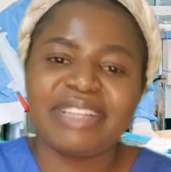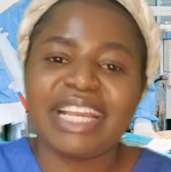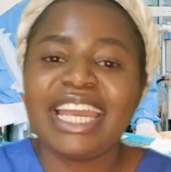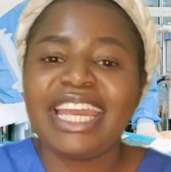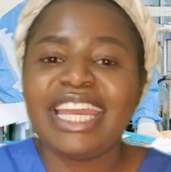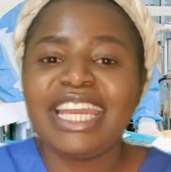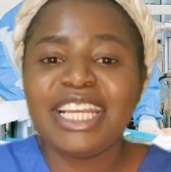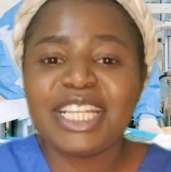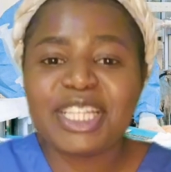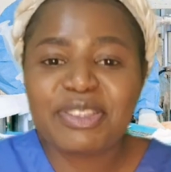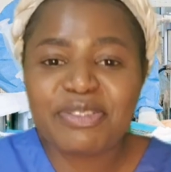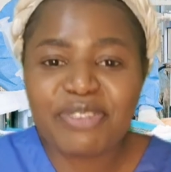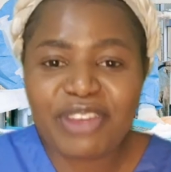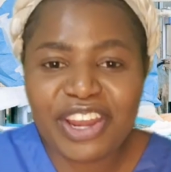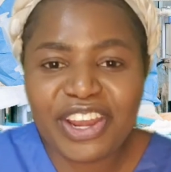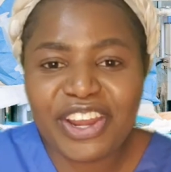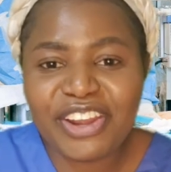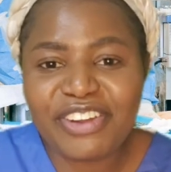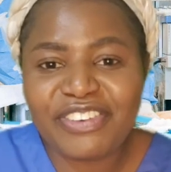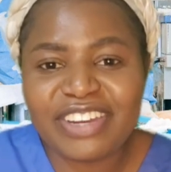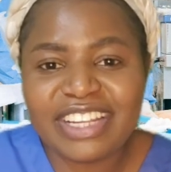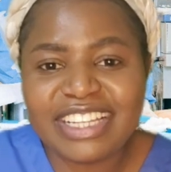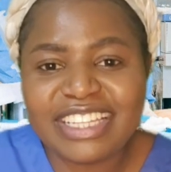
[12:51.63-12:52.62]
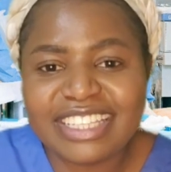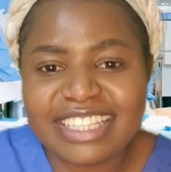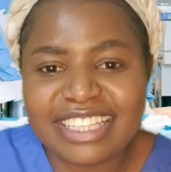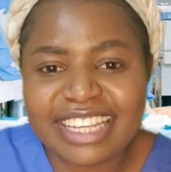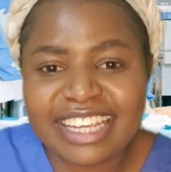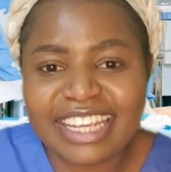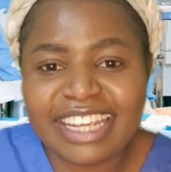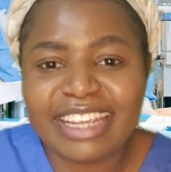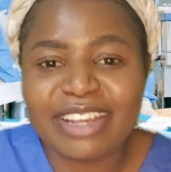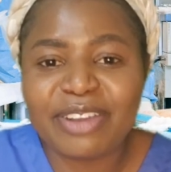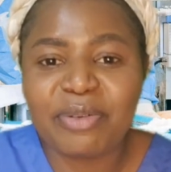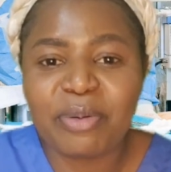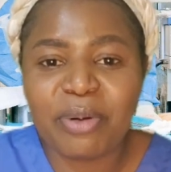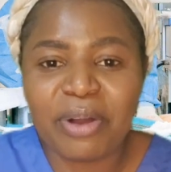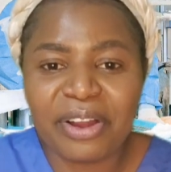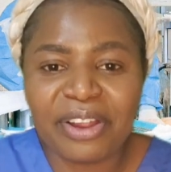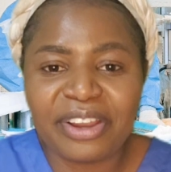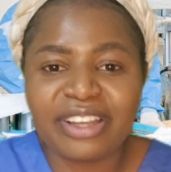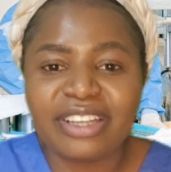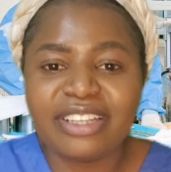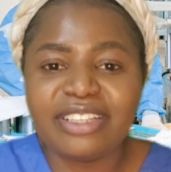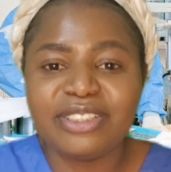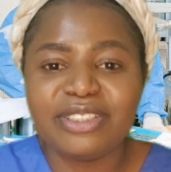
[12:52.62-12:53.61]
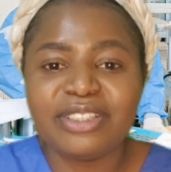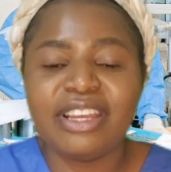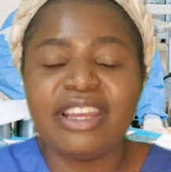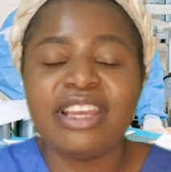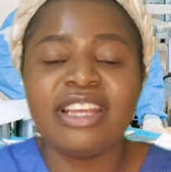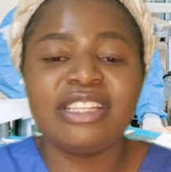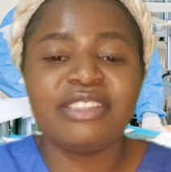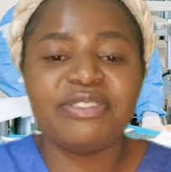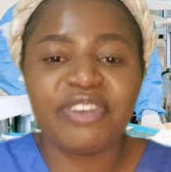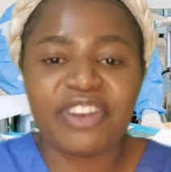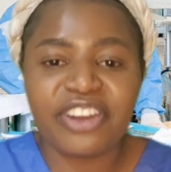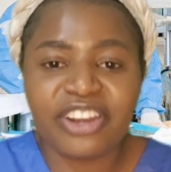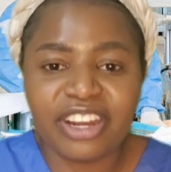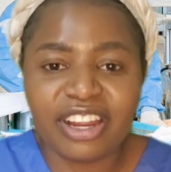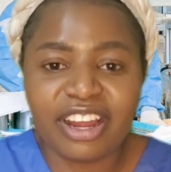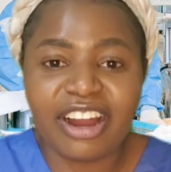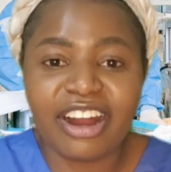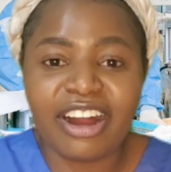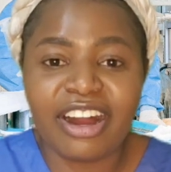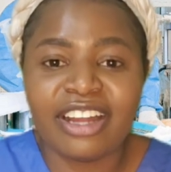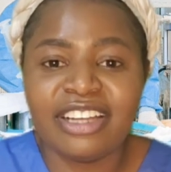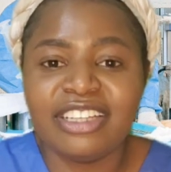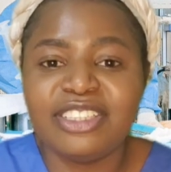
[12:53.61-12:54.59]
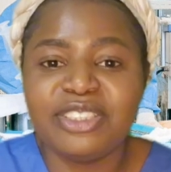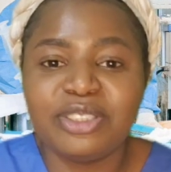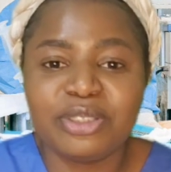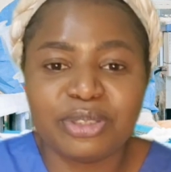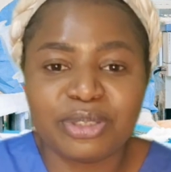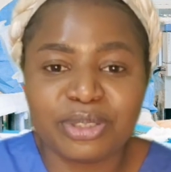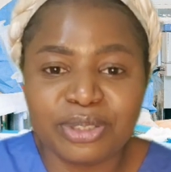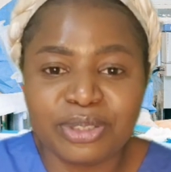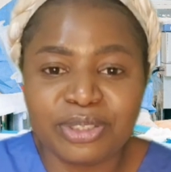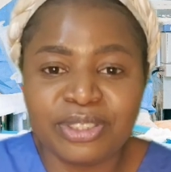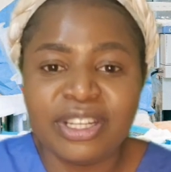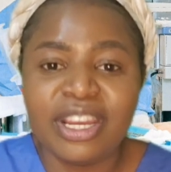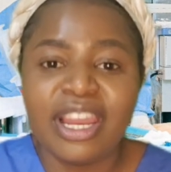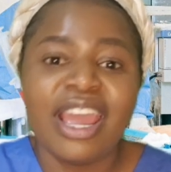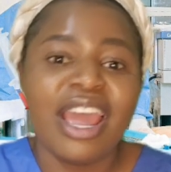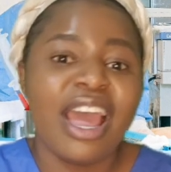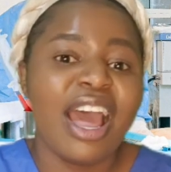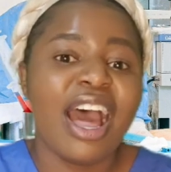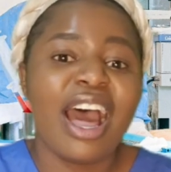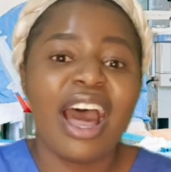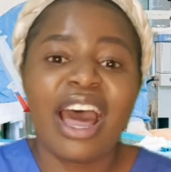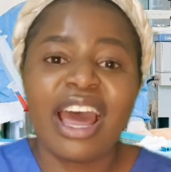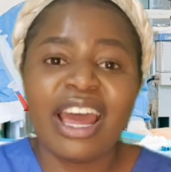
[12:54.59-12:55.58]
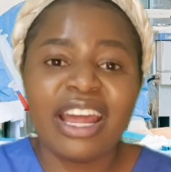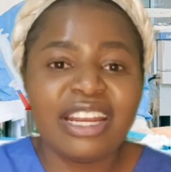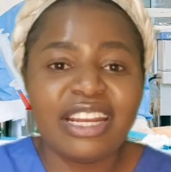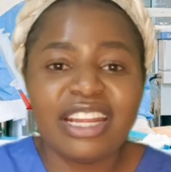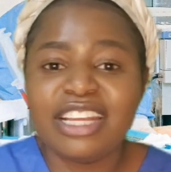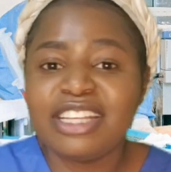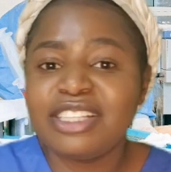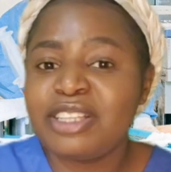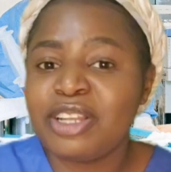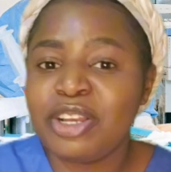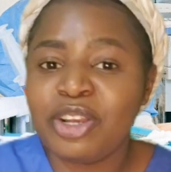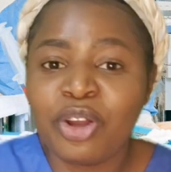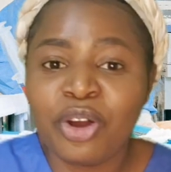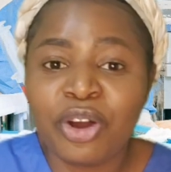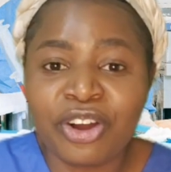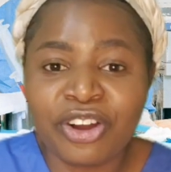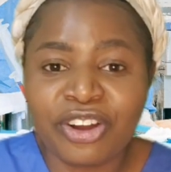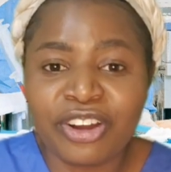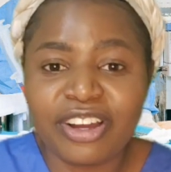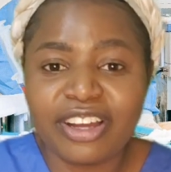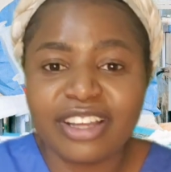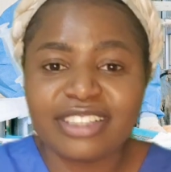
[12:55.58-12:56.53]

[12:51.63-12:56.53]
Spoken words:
it's very risky, 1, it's very hard, 2, and it's long.